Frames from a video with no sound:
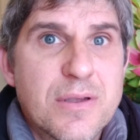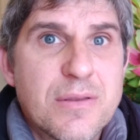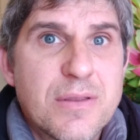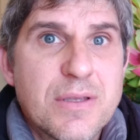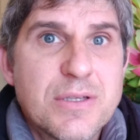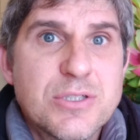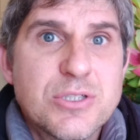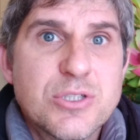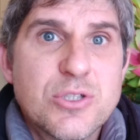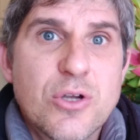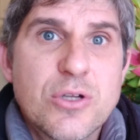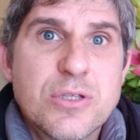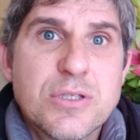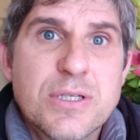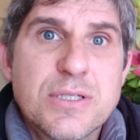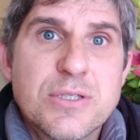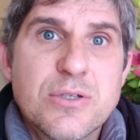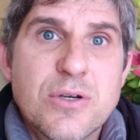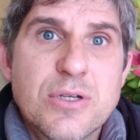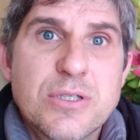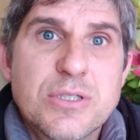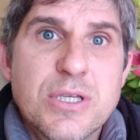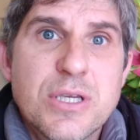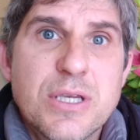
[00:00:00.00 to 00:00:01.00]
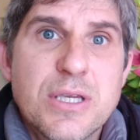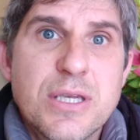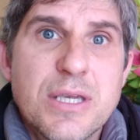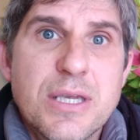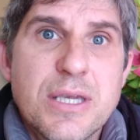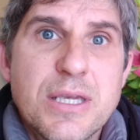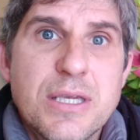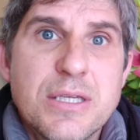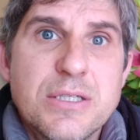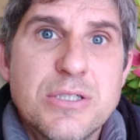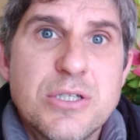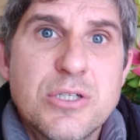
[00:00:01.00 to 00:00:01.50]
then start this asking,
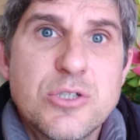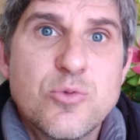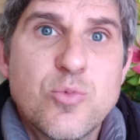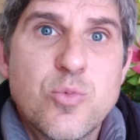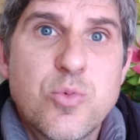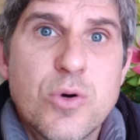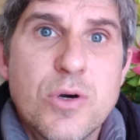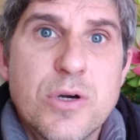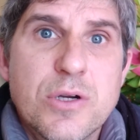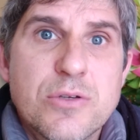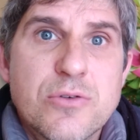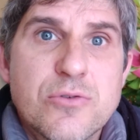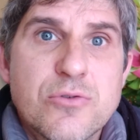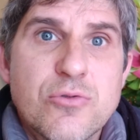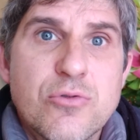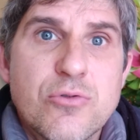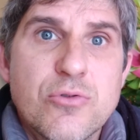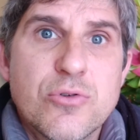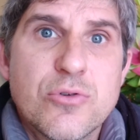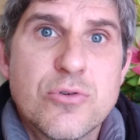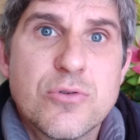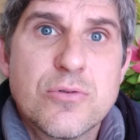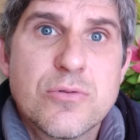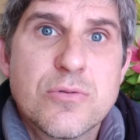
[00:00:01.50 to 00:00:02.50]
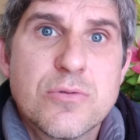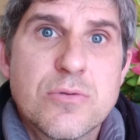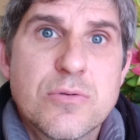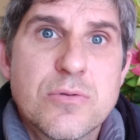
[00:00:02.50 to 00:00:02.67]
is his word true?